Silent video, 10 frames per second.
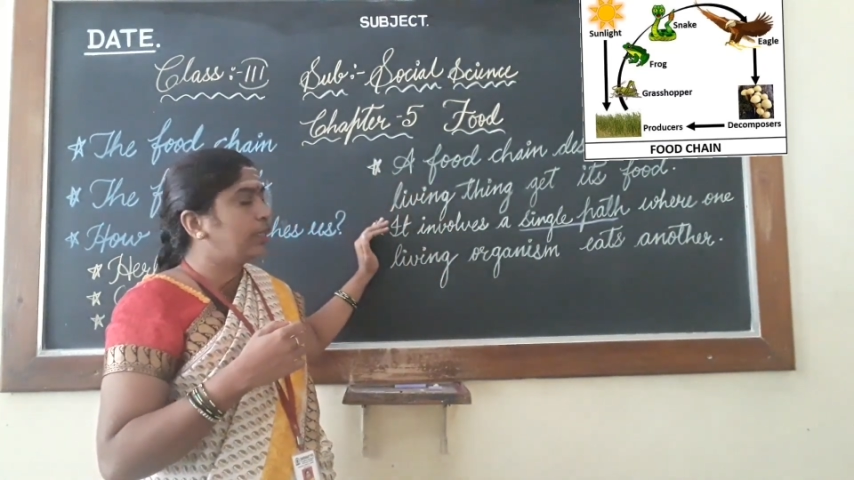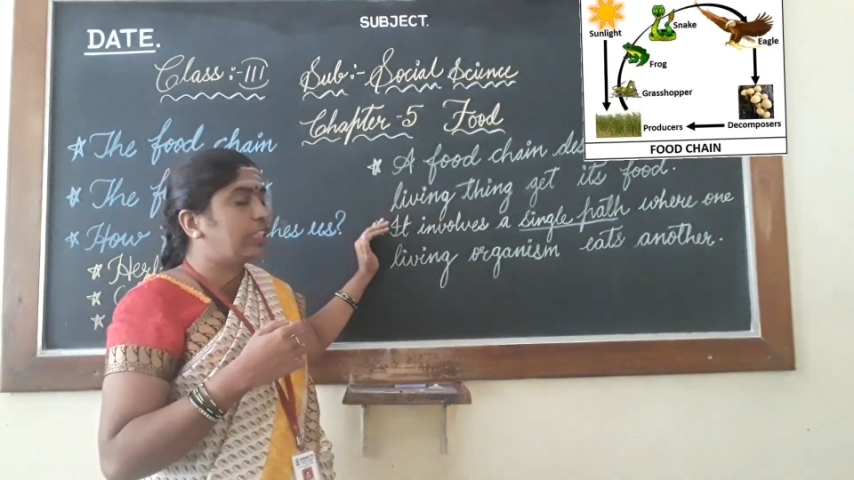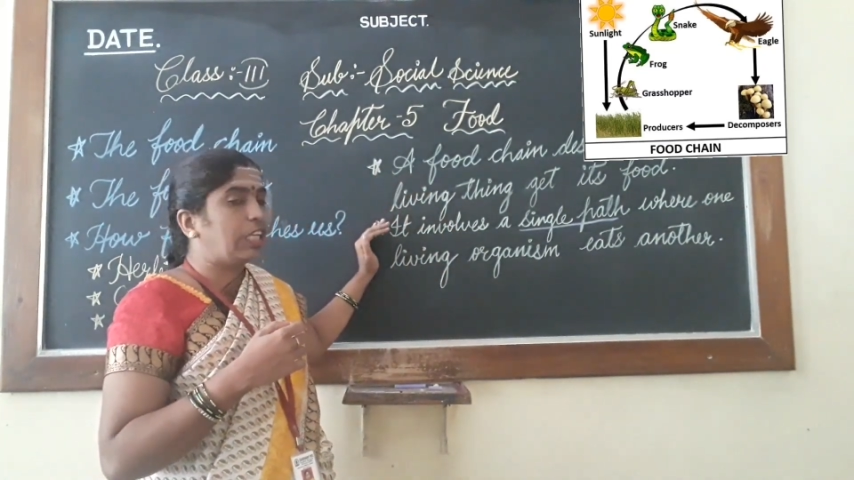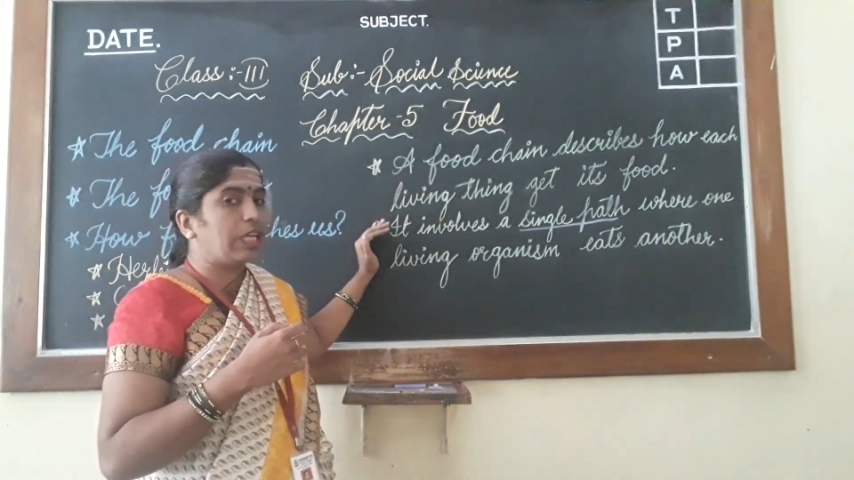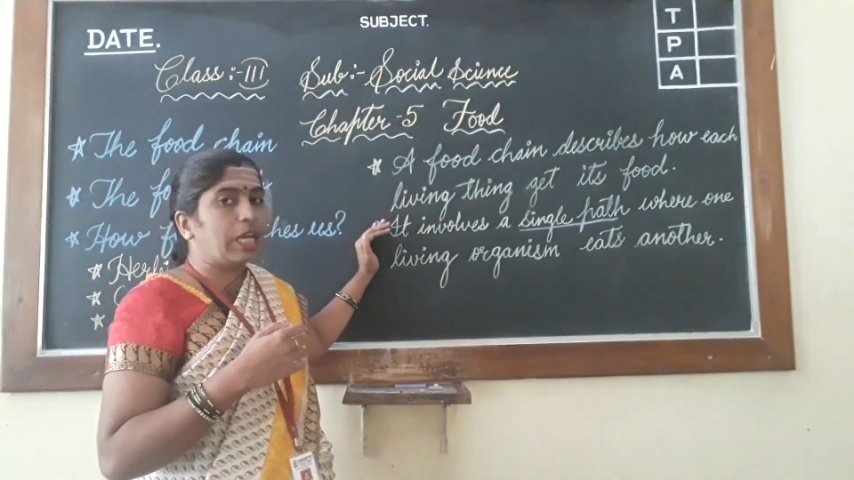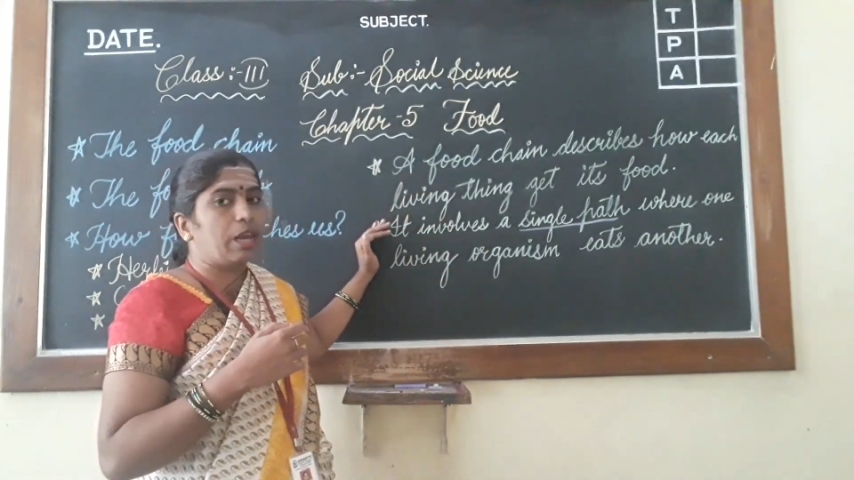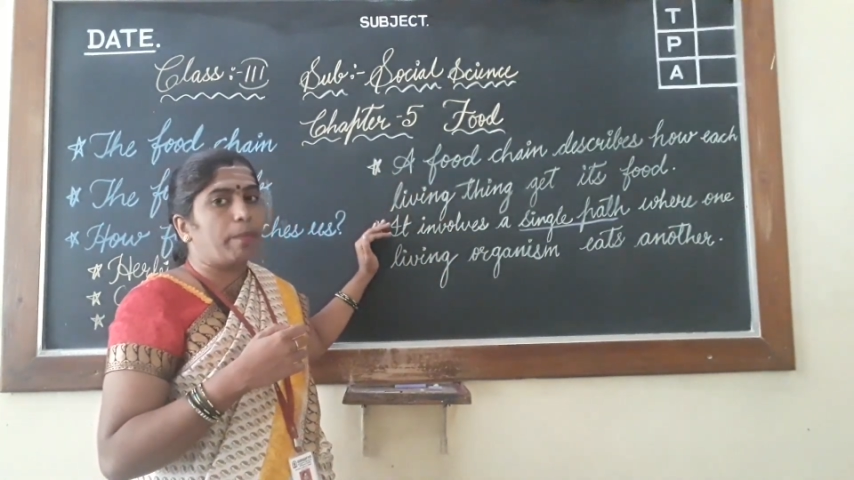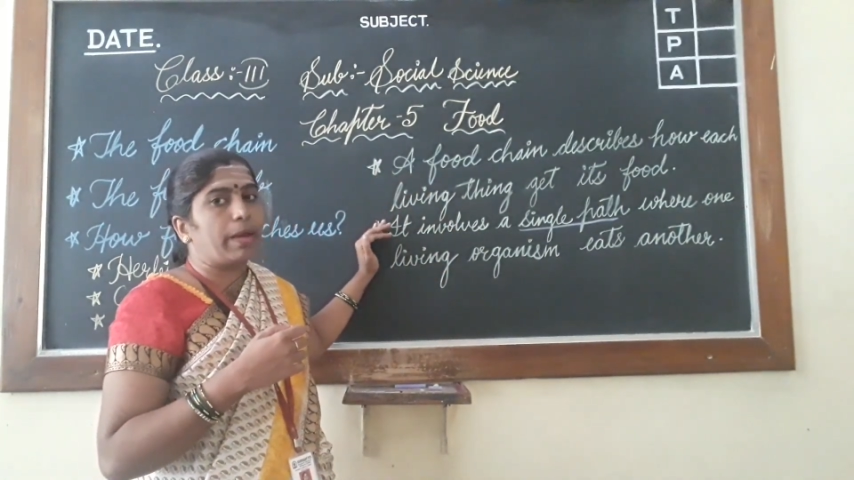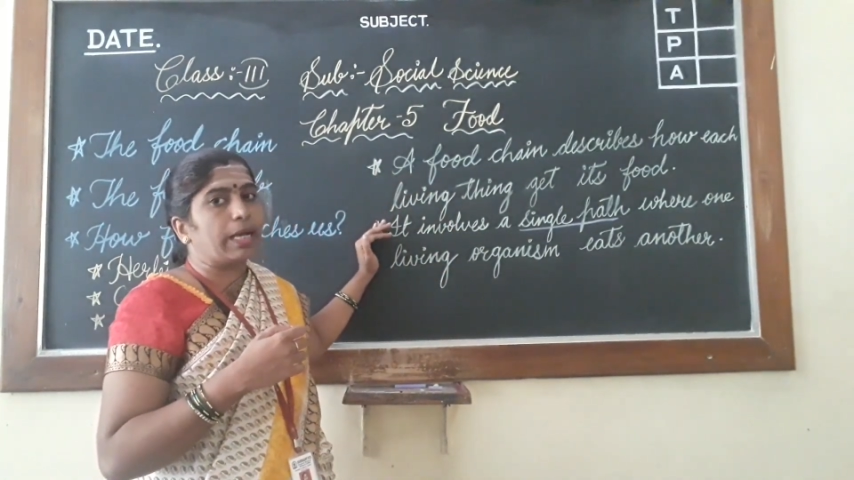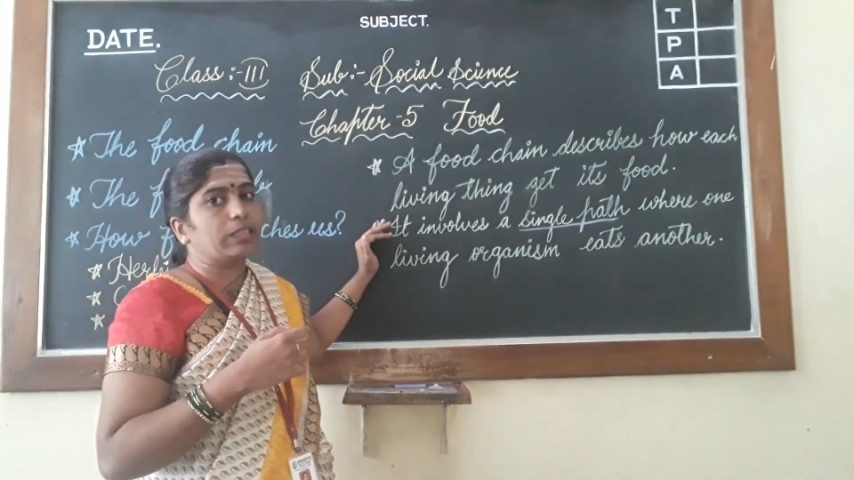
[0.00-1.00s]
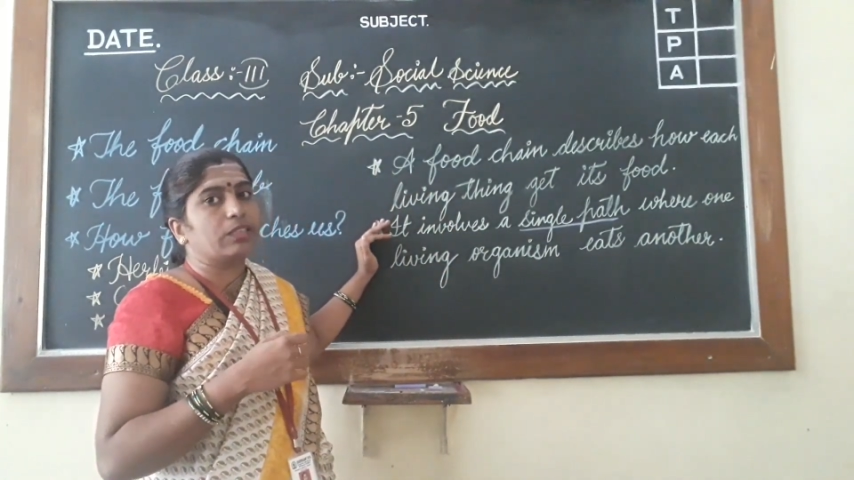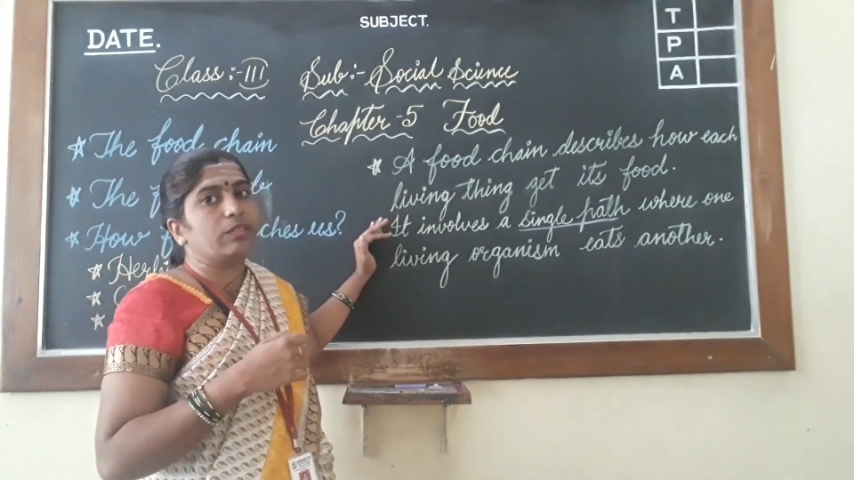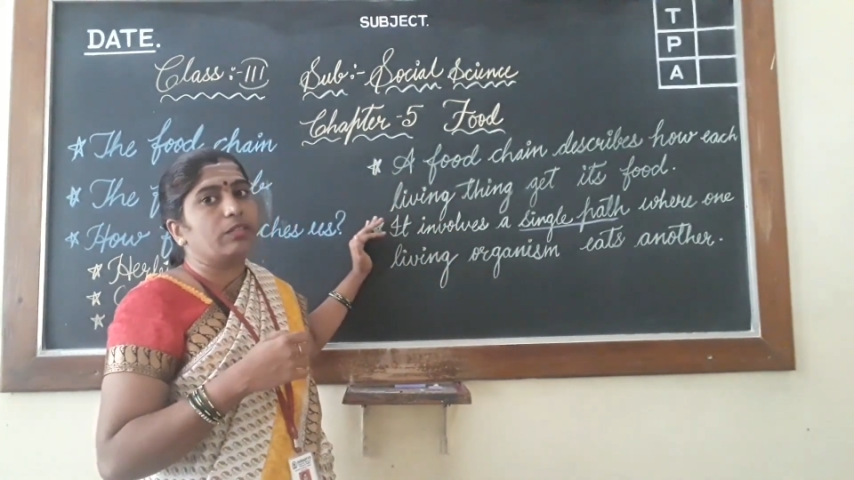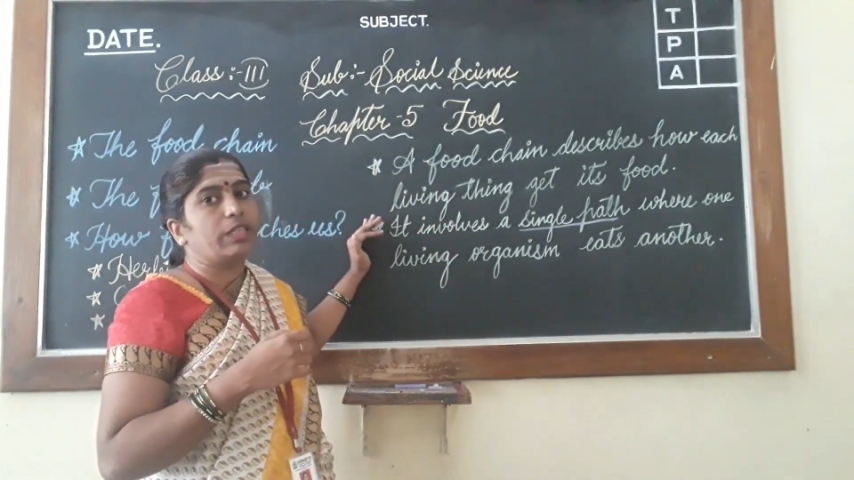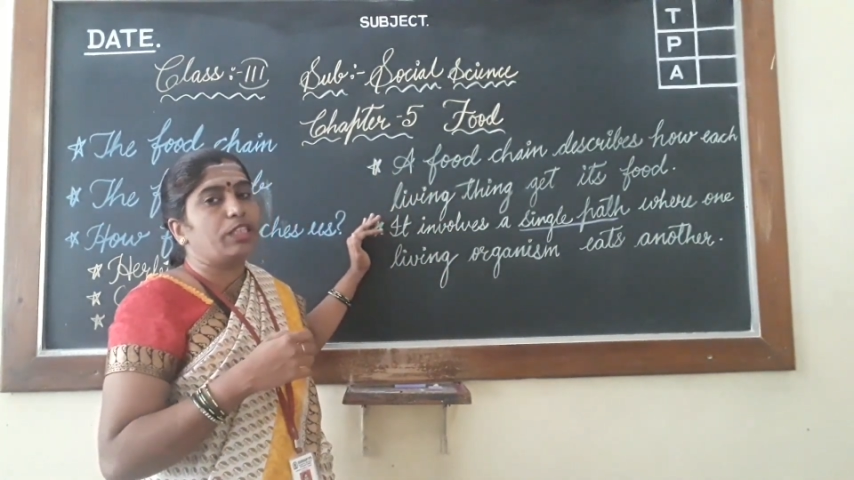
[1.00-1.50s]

single path.